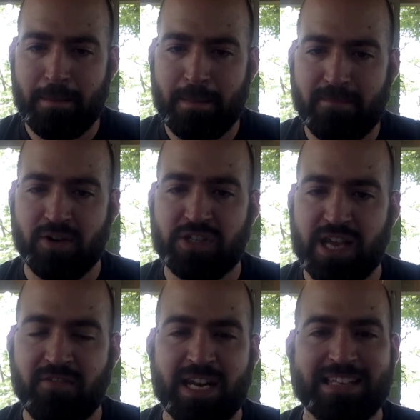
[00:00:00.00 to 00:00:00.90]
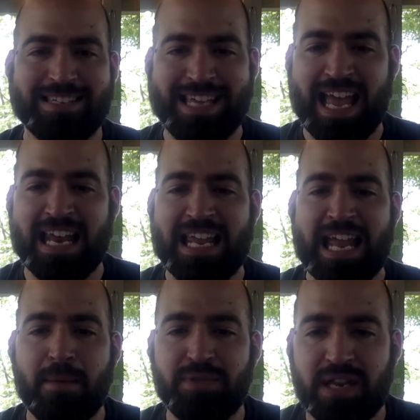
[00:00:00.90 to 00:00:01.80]
Verse 7 Instead,
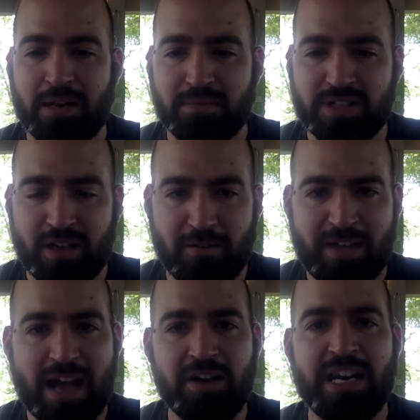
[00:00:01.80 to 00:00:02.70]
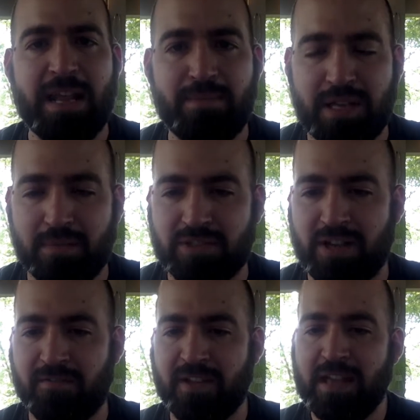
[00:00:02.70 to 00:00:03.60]
he emptied himself. How did he empty
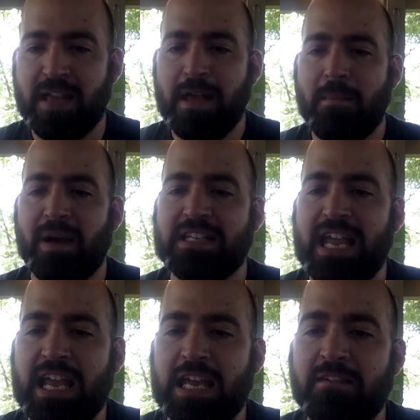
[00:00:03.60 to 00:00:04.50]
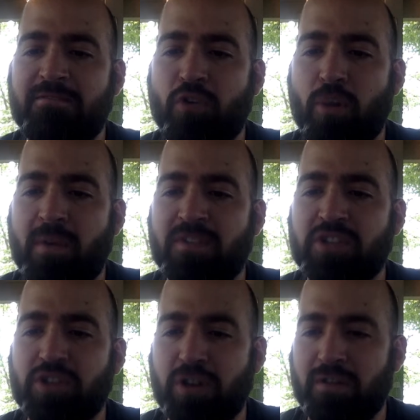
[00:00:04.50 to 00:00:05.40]
himself? By taking the form of a
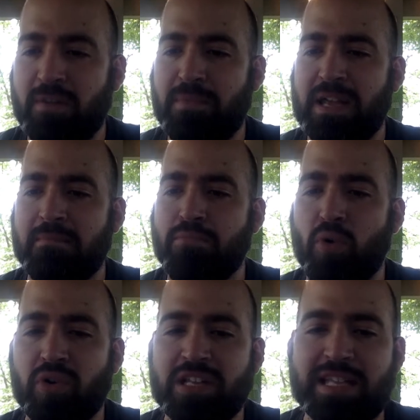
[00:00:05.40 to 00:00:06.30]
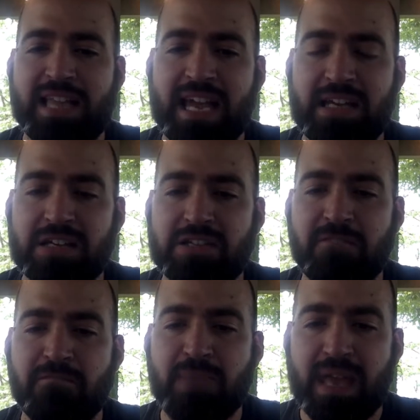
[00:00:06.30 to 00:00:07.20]
servant, being born in the likeness
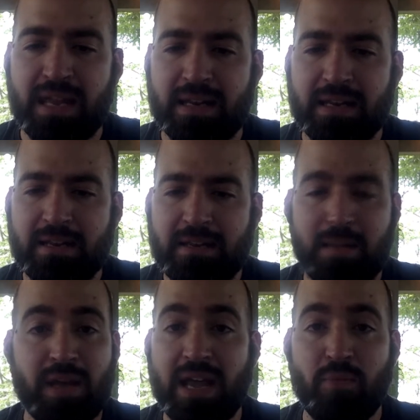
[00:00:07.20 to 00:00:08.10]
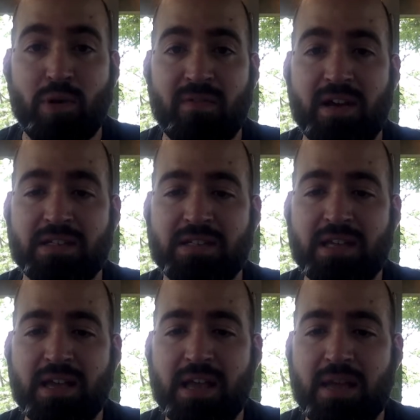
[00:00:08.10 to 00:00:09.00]
of men. He became one of us.
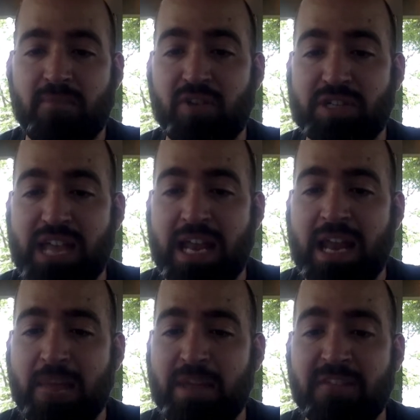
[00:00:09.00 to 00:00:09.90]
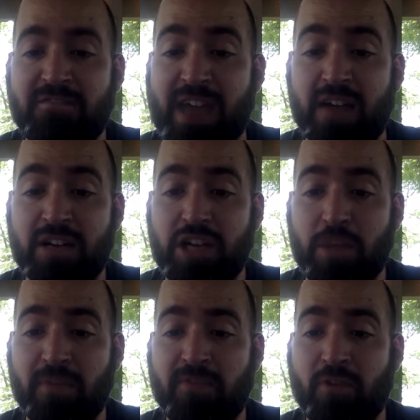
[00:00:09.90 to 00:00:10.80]
In verse 8, being found in
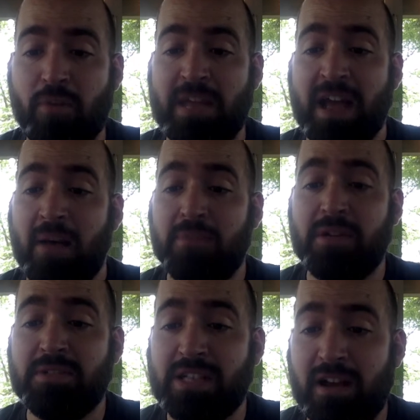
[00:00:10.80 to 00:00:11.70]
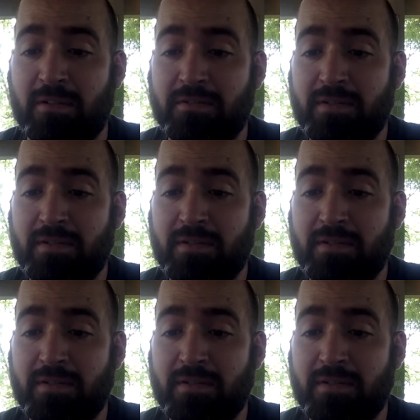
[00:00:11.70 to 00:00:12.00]
human form, he humbled himself